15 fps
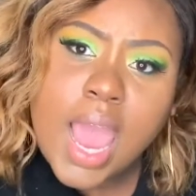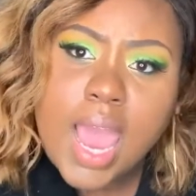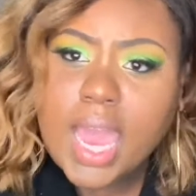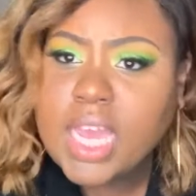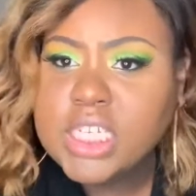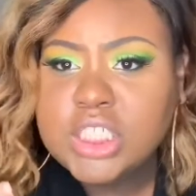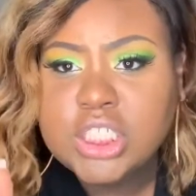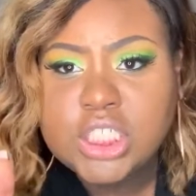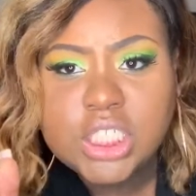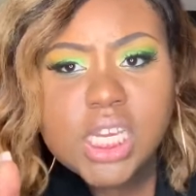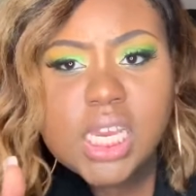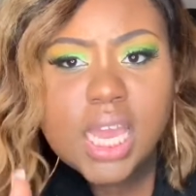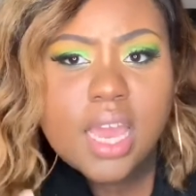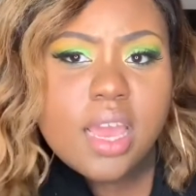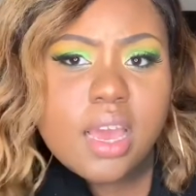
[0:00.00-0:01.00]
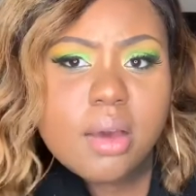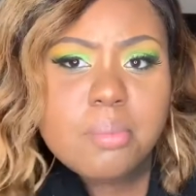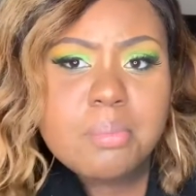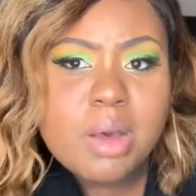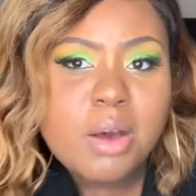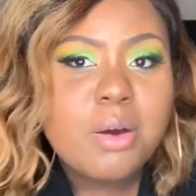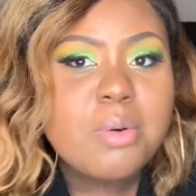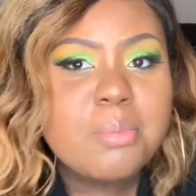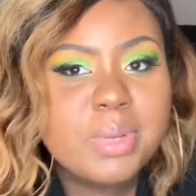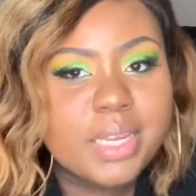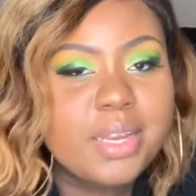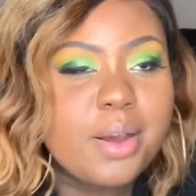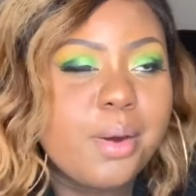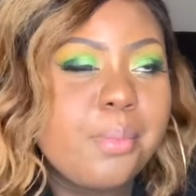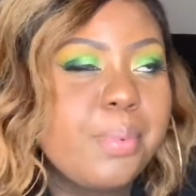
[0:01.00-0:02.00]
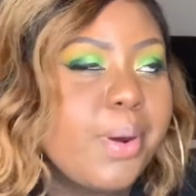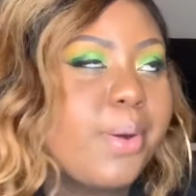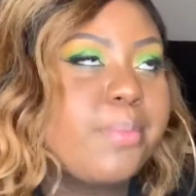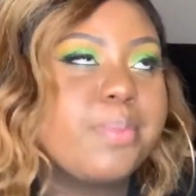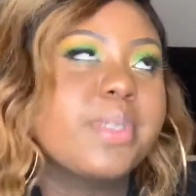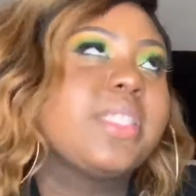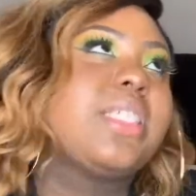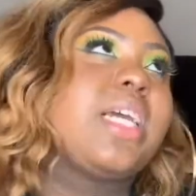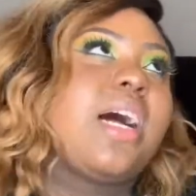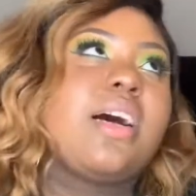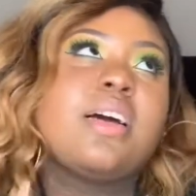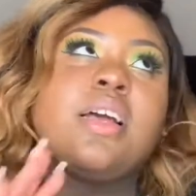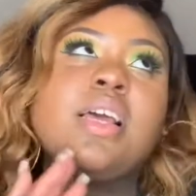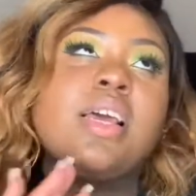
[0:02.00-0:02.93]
And she elbowed me on purpose, y'all.